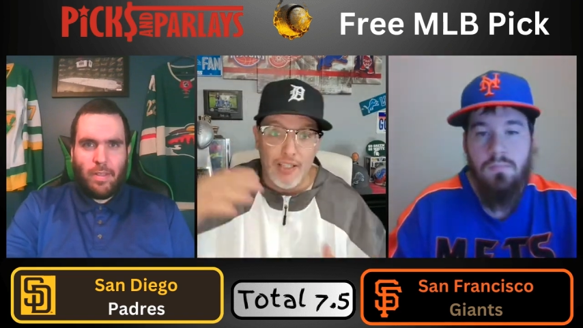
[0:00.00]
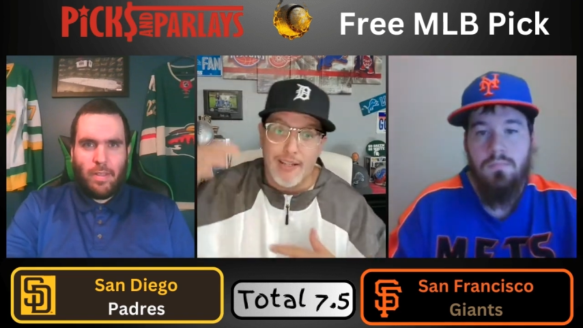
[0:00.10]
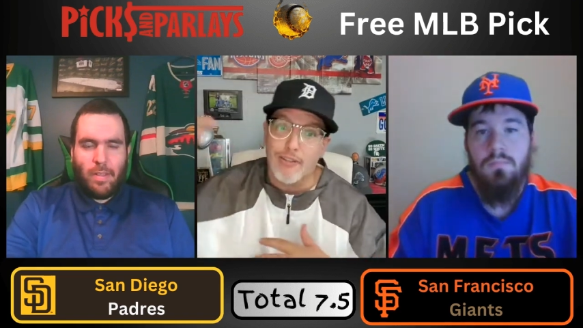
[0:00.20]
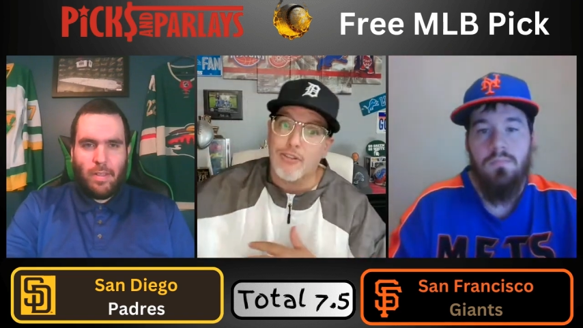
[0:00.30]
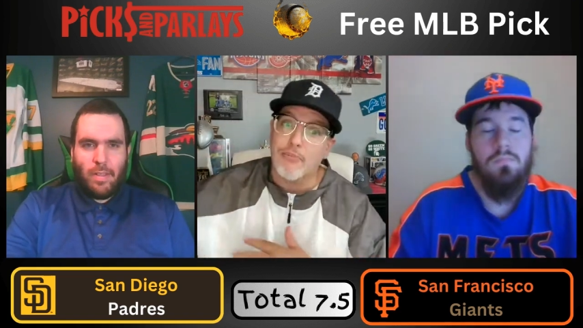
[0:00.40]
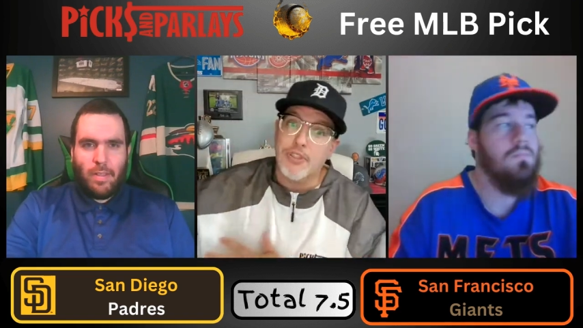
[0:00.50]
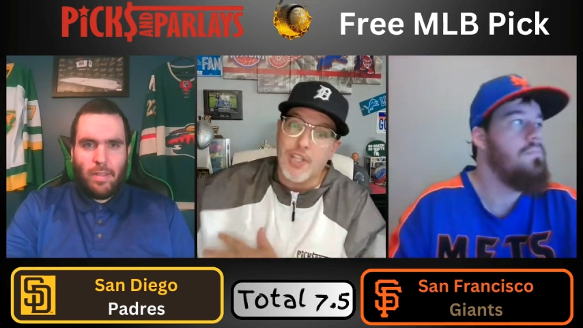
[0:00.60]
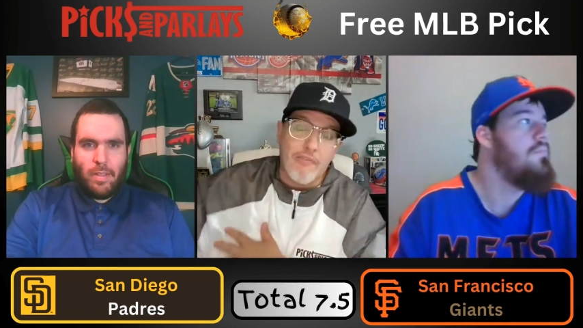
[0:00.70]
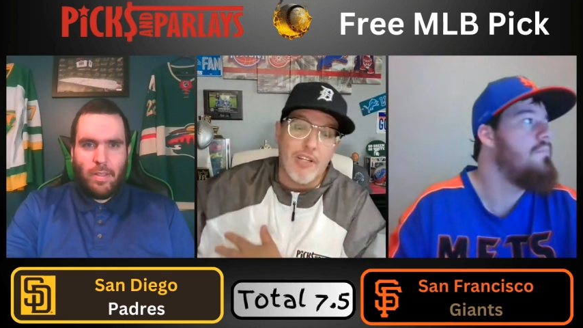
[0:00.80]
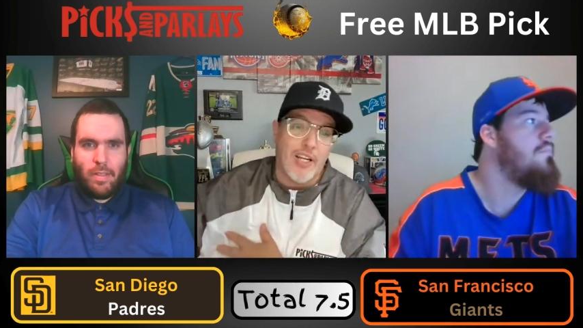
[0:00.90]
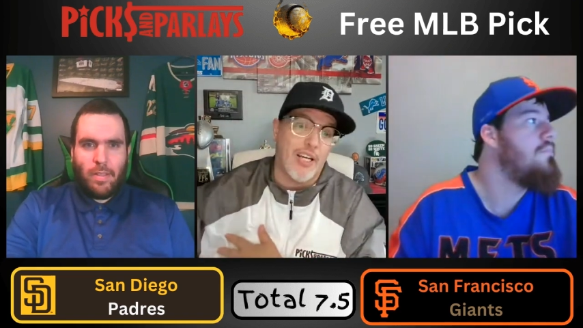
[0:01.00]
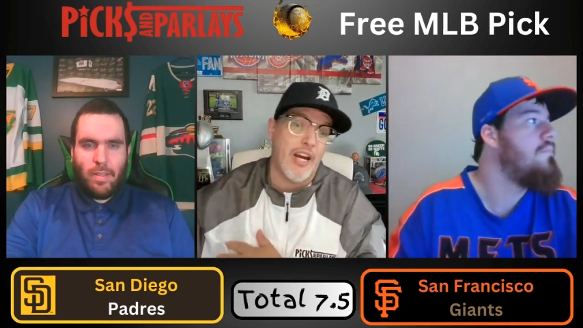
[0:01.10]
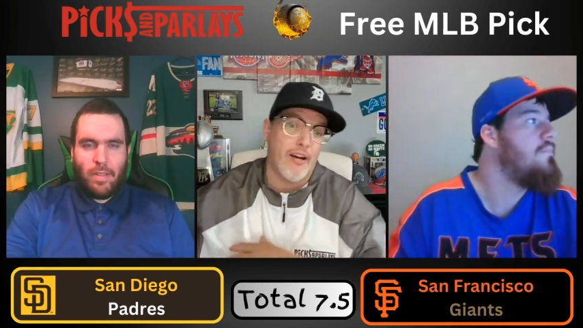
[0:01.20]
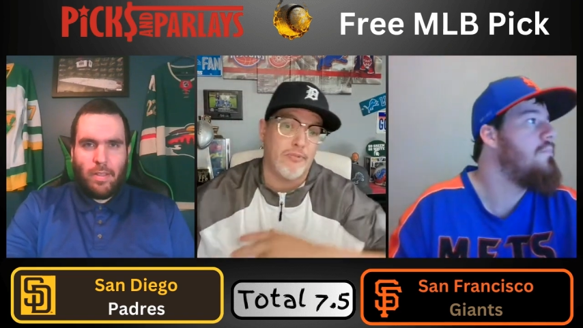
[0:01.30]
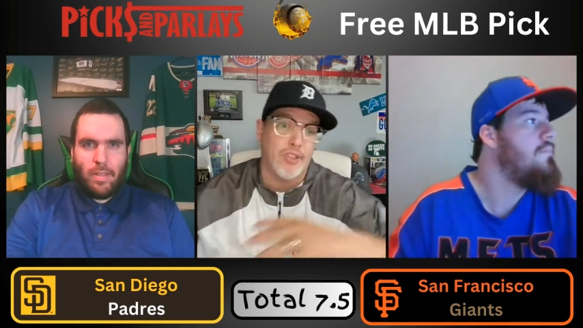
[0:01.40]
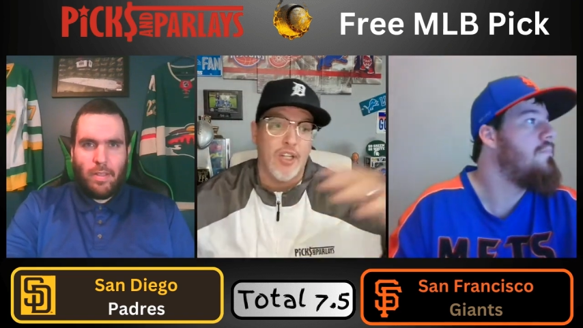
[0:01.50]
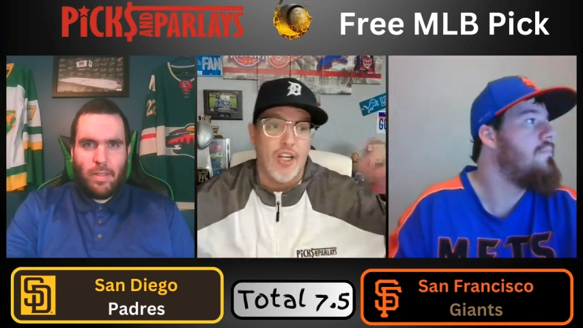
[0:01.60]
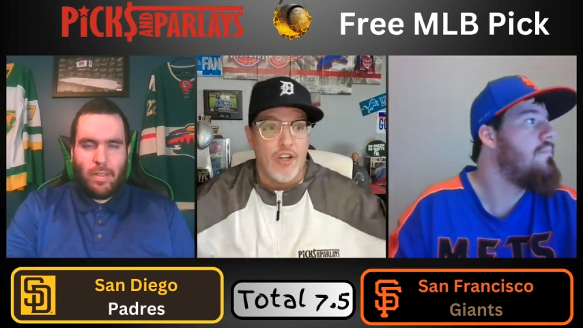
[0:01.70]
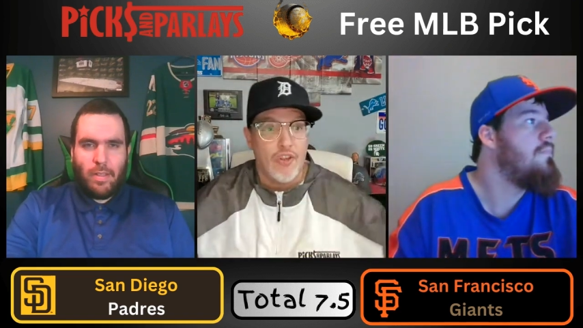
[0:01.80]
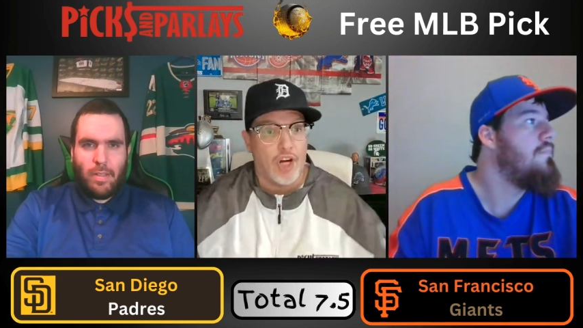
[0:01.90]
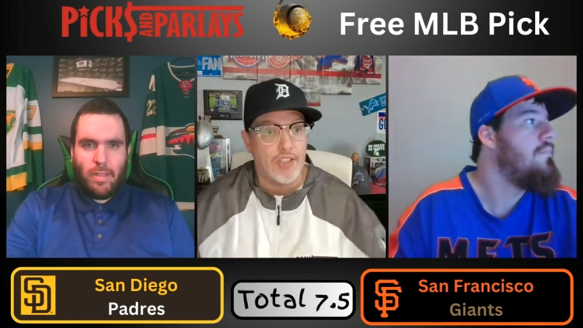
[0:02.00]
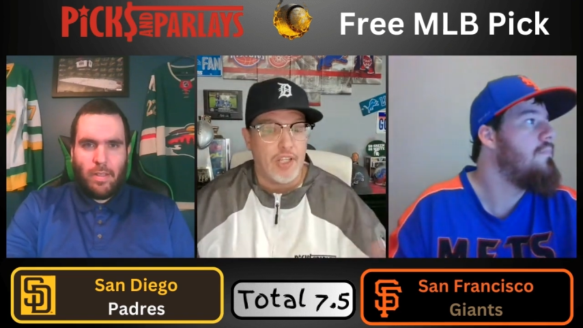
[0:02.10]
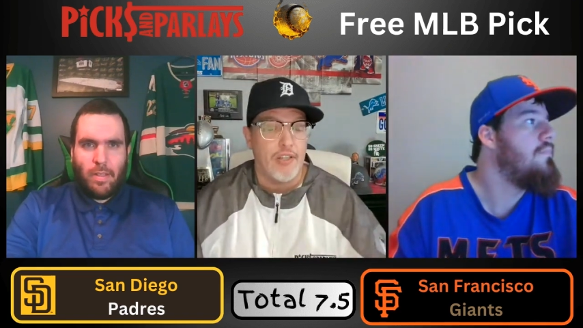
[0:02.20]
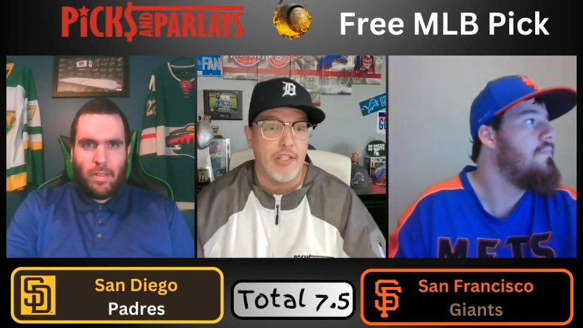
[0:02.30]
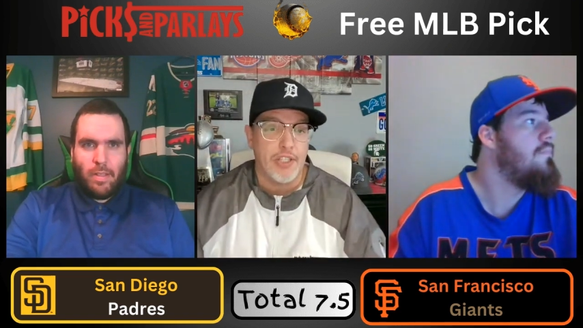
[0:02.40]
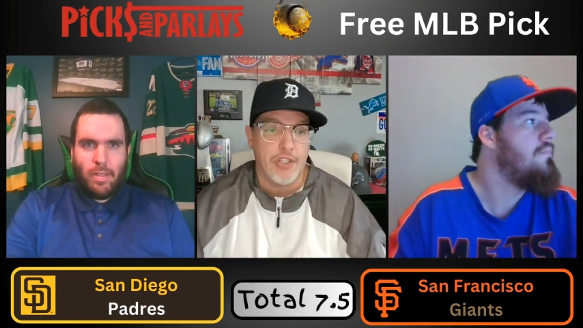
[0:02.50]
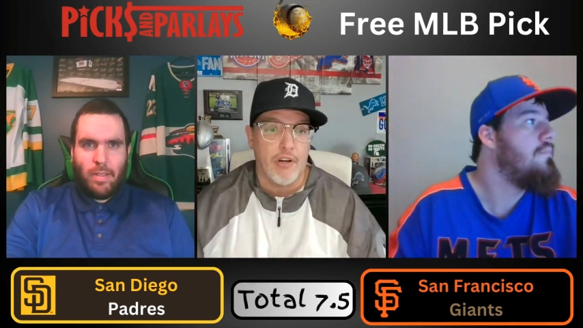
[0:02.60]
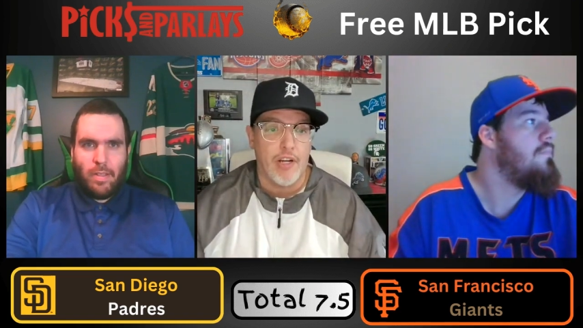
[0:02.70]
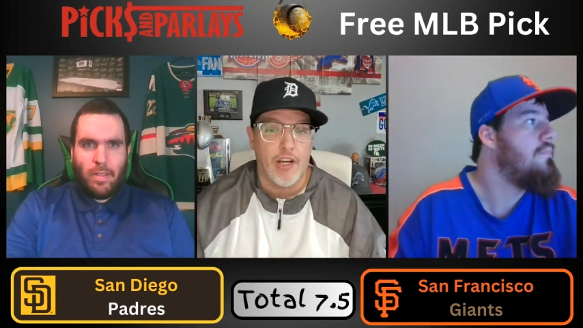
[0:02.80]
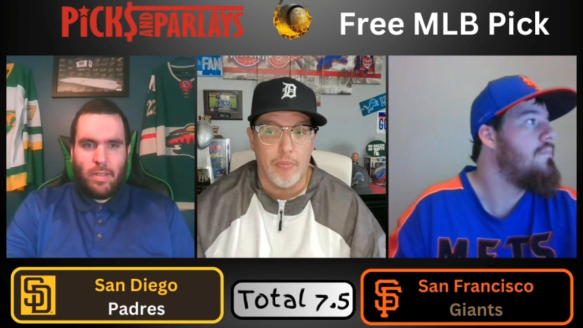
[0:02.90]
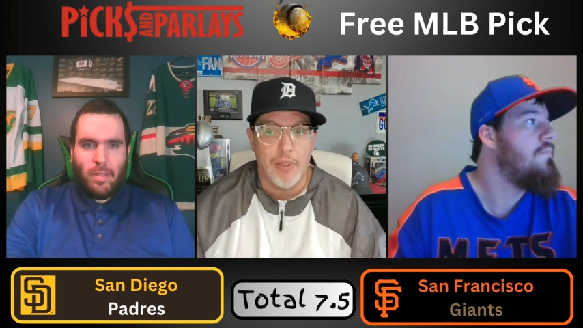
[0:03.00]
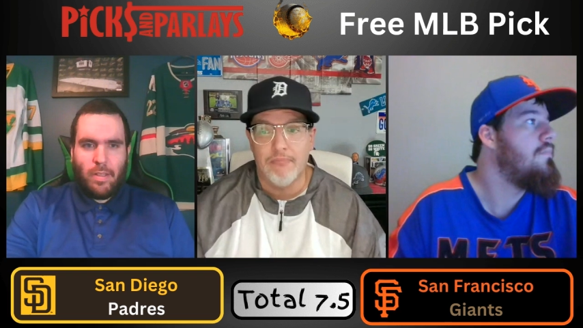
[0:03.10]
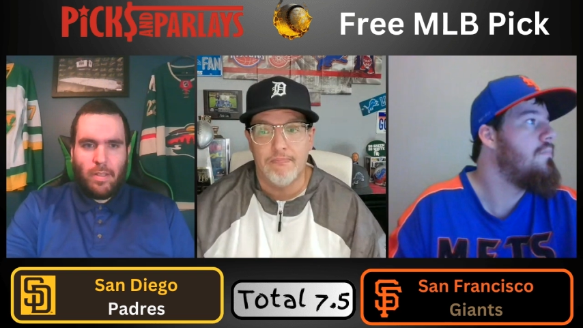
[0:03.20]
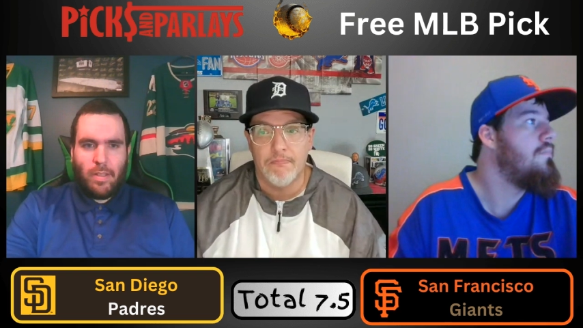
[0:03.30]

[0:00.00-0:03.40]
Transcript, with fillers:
Speaker 1: Now there's some seven and a halves. Thoughts on this, Terry Edelmann?